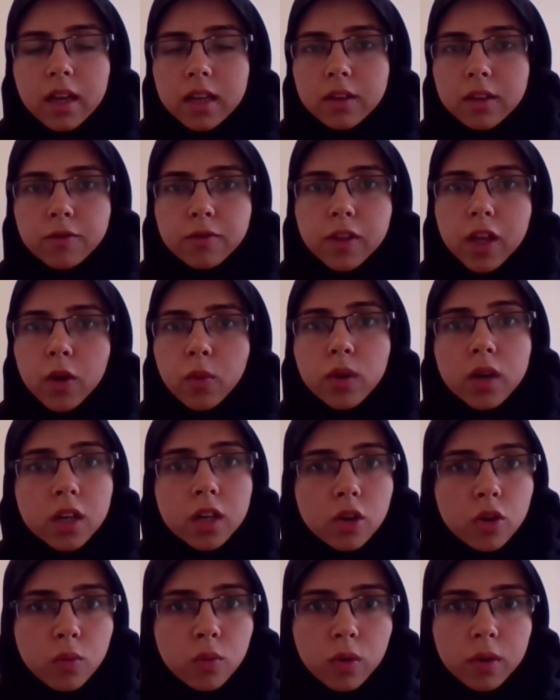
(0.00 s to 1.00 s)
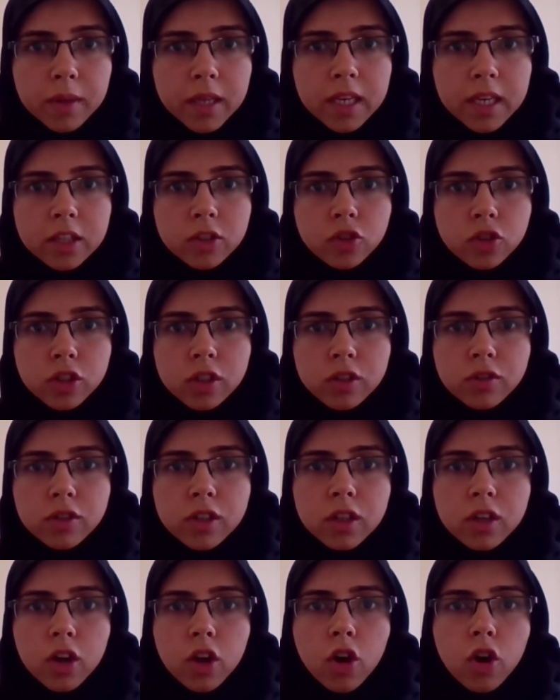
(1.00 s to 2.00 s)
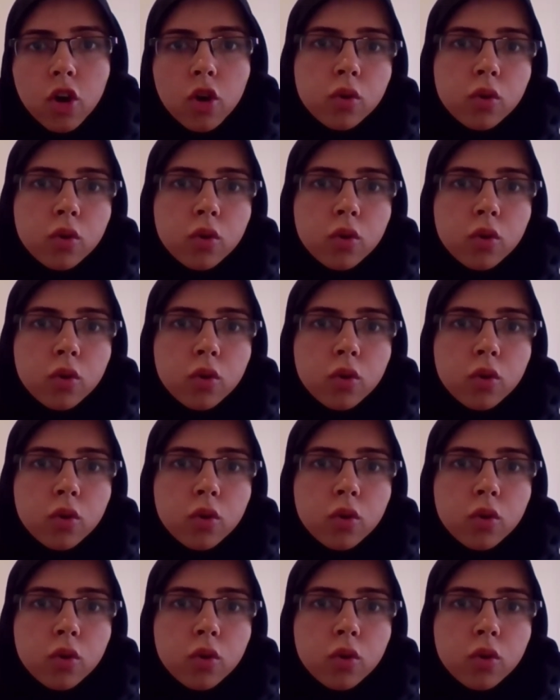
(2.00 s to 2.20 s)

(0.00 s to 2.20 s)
and if there were no women and children,